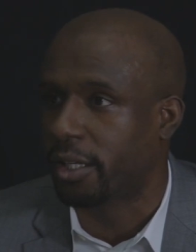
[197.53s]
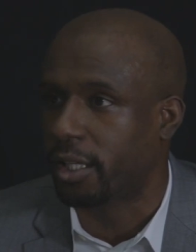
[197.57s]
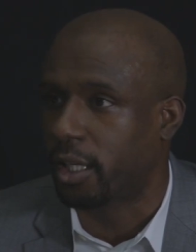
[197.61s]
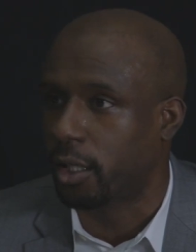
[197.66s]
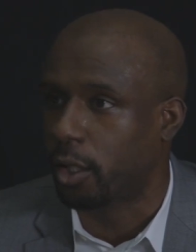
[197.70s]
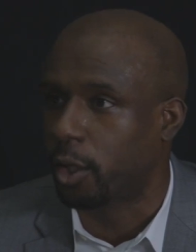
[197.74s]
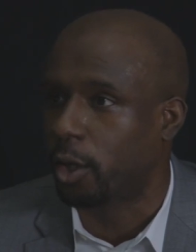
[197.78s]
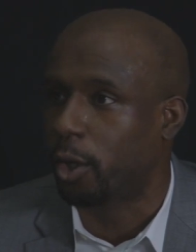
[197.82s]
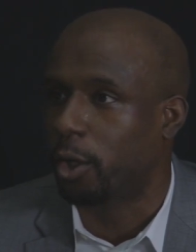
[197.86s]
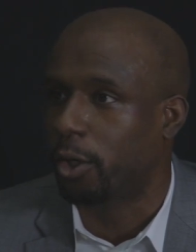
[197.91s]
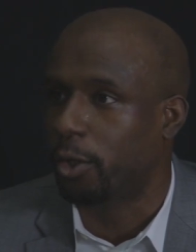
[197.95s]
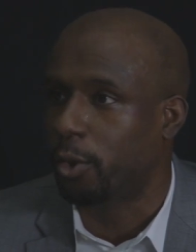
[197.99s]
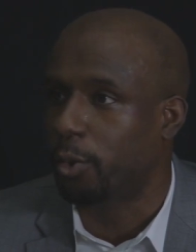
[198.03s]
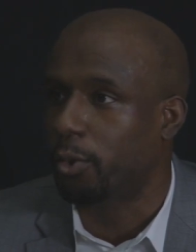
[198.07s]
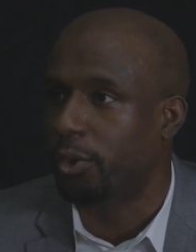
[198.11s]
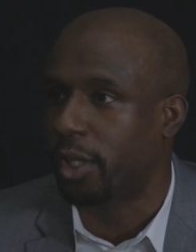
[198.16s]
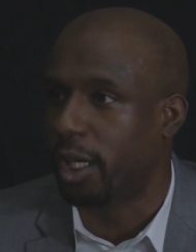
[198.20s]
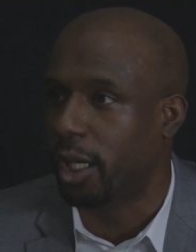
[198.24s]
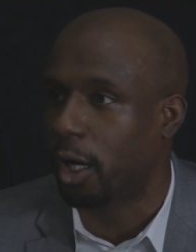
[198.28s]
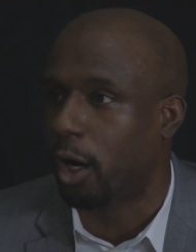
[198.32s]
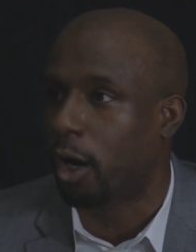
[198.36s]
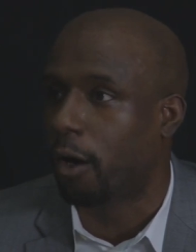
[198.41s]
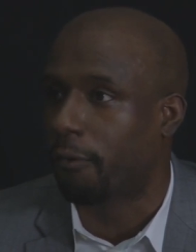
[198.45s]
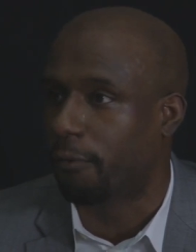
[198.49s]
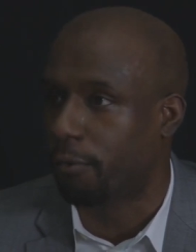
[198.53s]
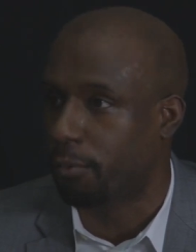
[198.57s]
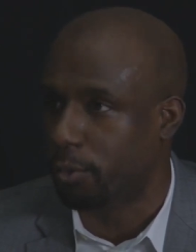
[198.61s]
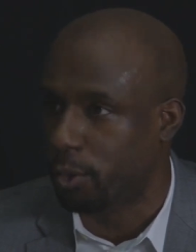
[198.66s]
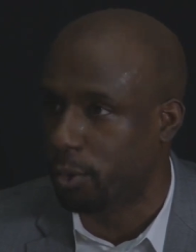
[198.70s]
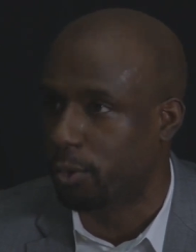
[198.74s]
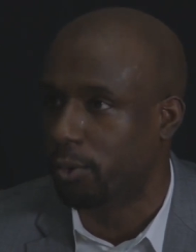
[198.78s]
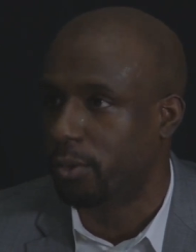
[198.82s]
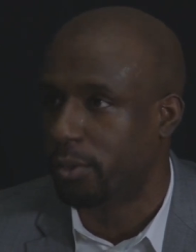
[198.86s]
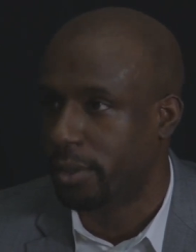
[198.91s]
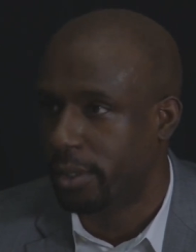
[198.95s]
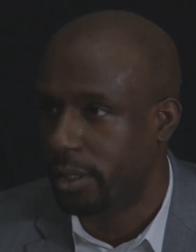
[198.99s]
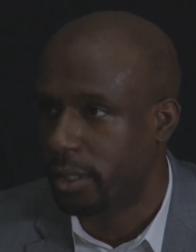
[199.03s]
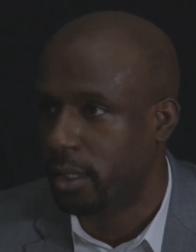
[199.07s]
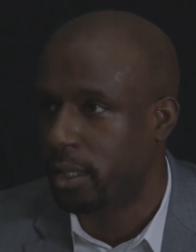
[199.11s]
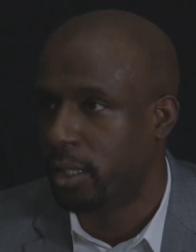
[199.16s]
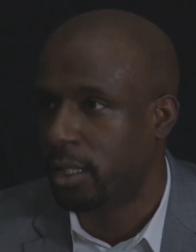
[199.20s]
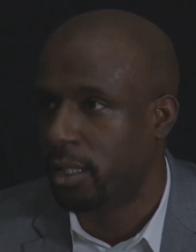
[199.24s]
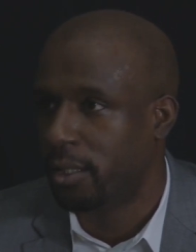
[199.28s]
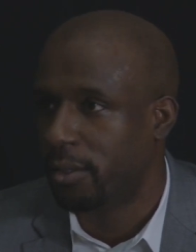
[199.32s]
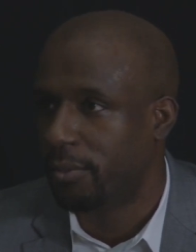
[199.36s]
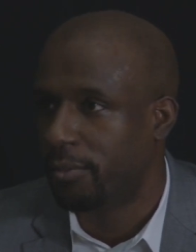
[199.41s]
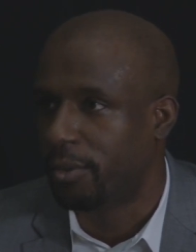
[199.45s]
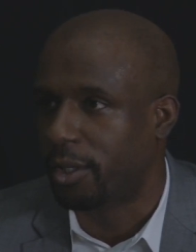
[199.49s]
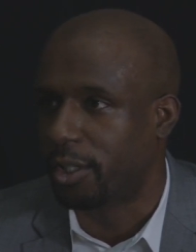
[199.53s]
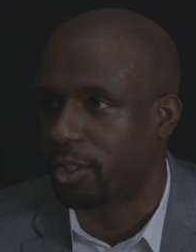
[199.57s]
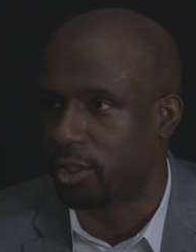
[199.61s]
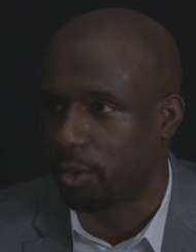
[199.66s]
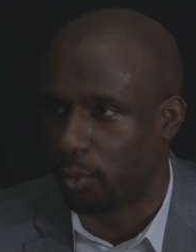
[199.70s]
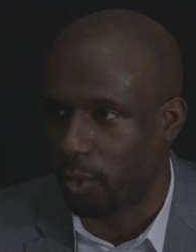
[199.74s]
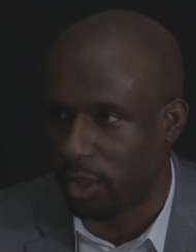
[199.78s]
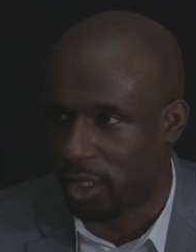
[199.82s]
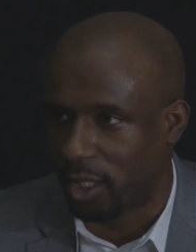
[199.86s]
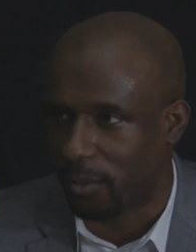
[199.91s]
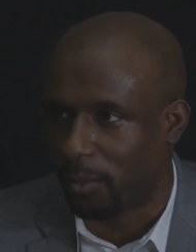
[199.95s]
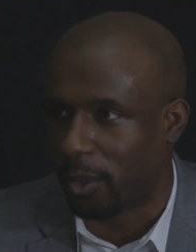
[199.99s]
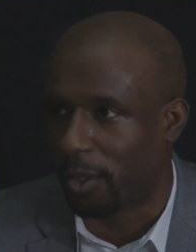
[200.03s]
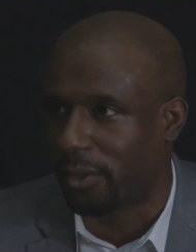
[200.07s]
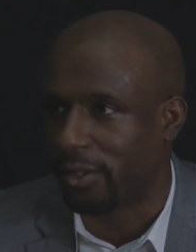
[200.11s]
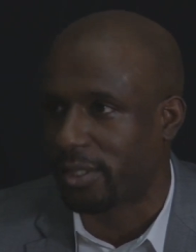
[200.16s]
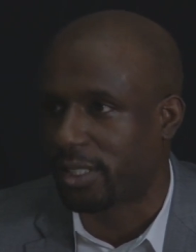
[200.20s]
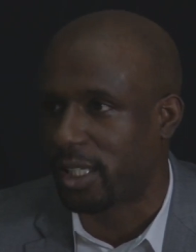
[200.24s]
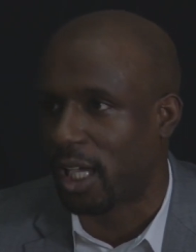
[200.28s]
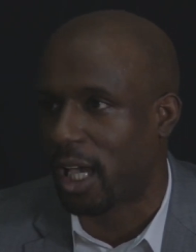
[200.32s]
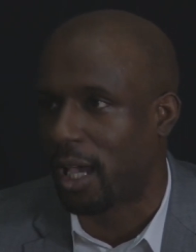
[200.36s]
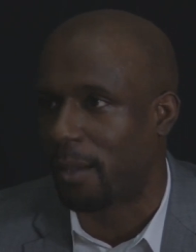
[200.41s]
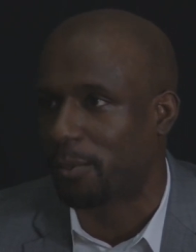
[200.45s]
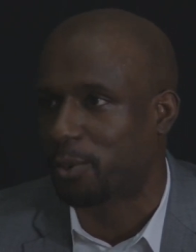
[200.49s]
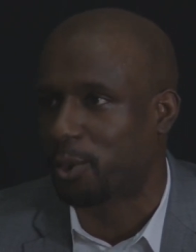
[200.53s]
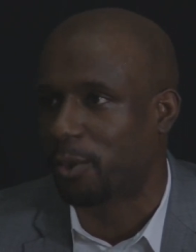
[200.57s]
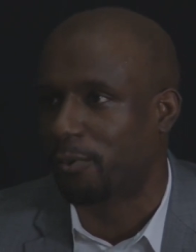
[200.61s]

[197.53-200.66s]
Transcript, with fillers: going to learn who they are from you because you're with them all the time.